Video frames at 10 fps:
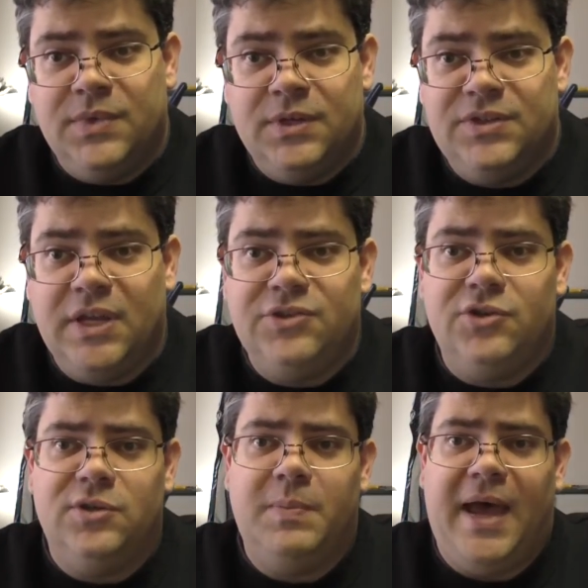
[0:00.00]

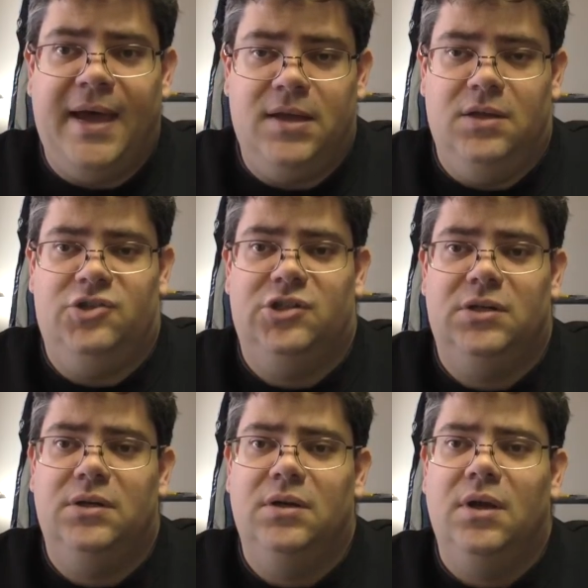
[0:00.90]
sensors package
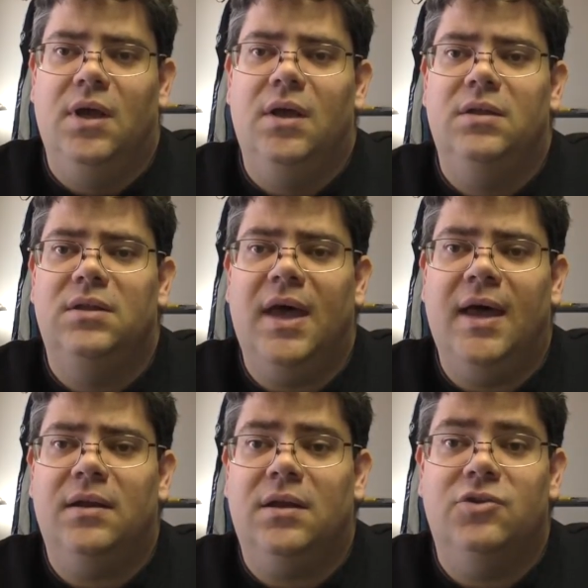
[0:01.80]

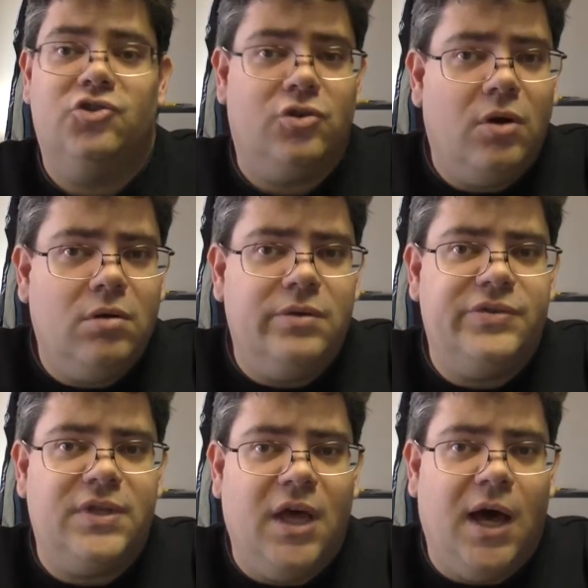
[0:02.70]
that
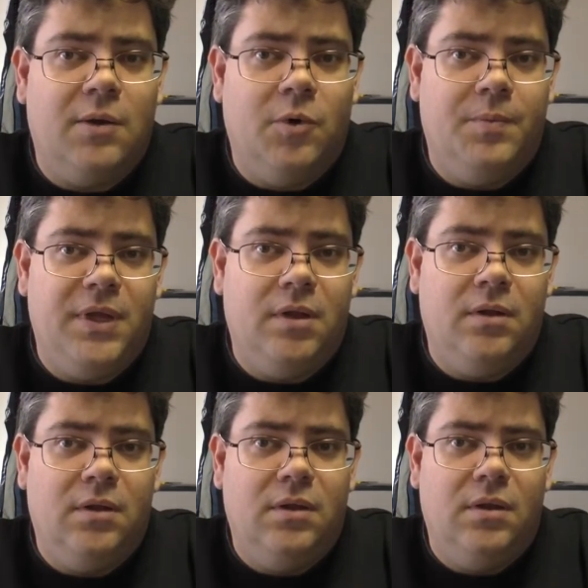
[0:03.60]
controls the automobile
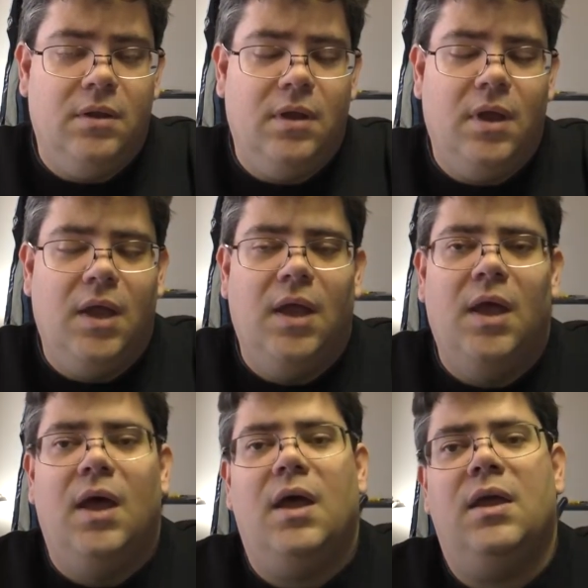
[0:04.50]

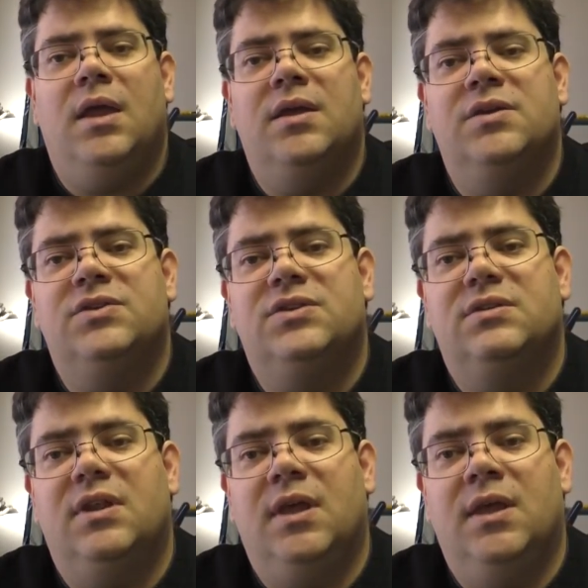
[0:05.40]
is
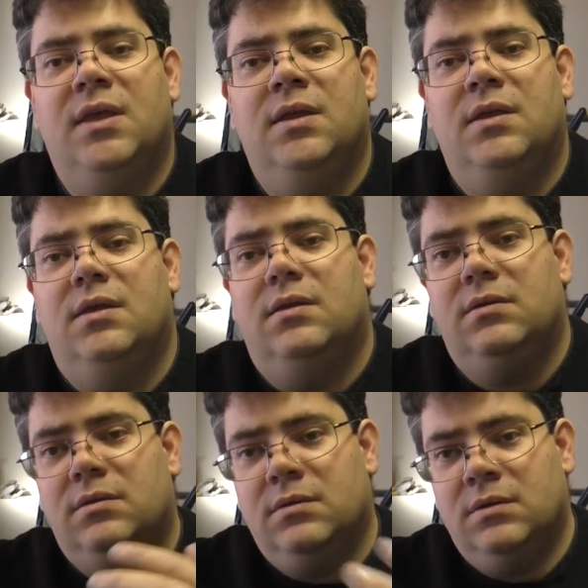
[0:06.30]
the
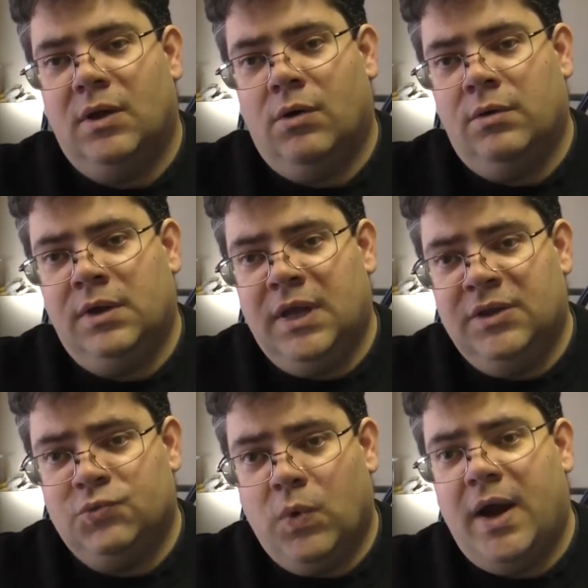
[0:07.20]

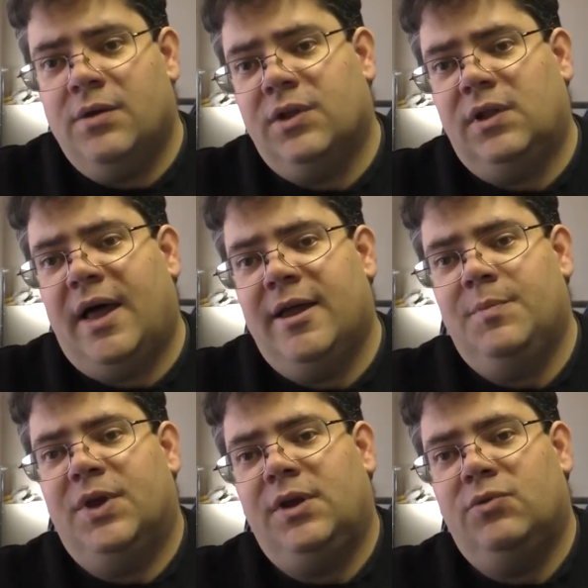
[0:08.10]
is where the
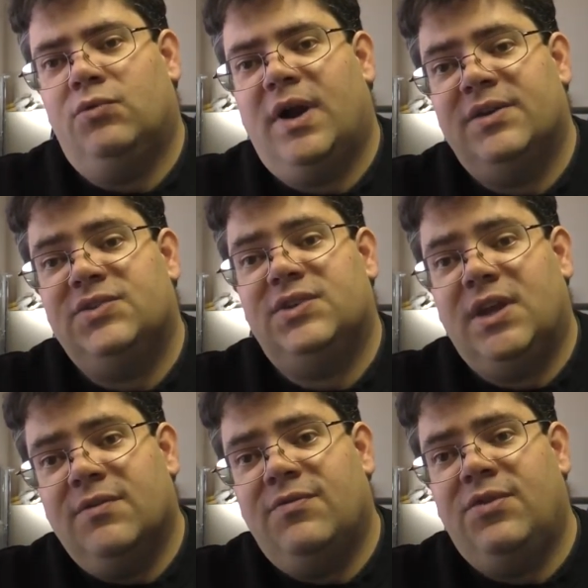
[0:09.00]
liability rests
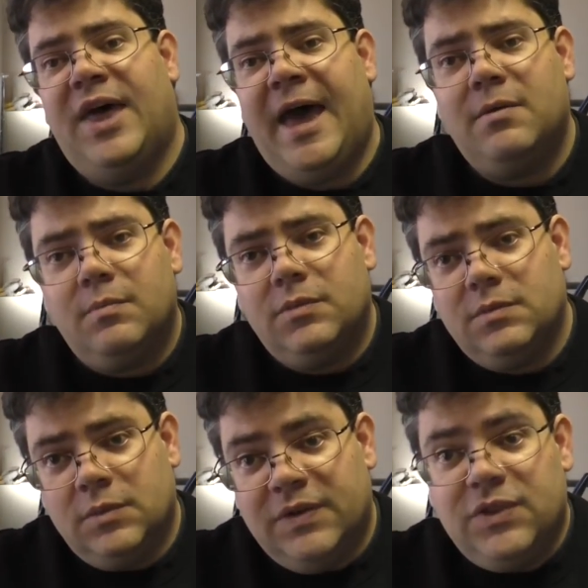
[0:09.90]
if that
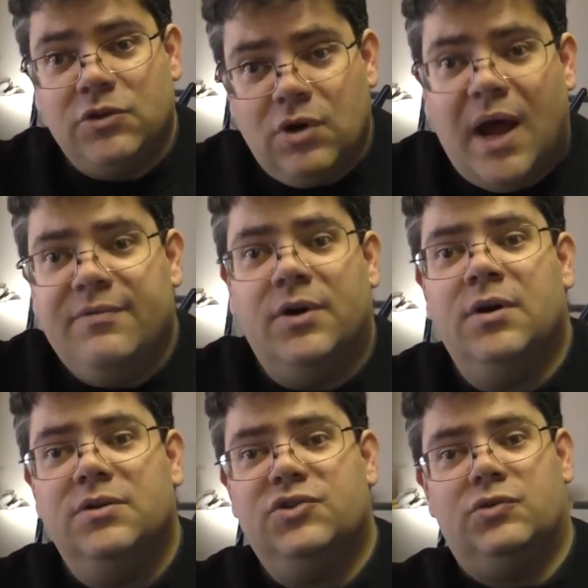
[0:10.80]
if the
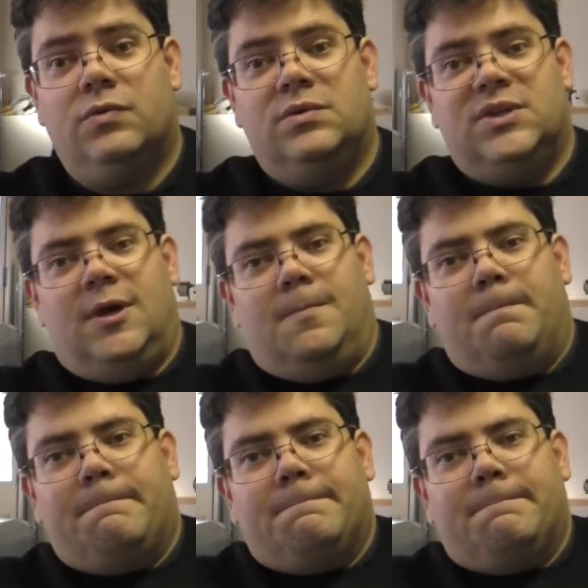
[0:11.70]
driver screws up.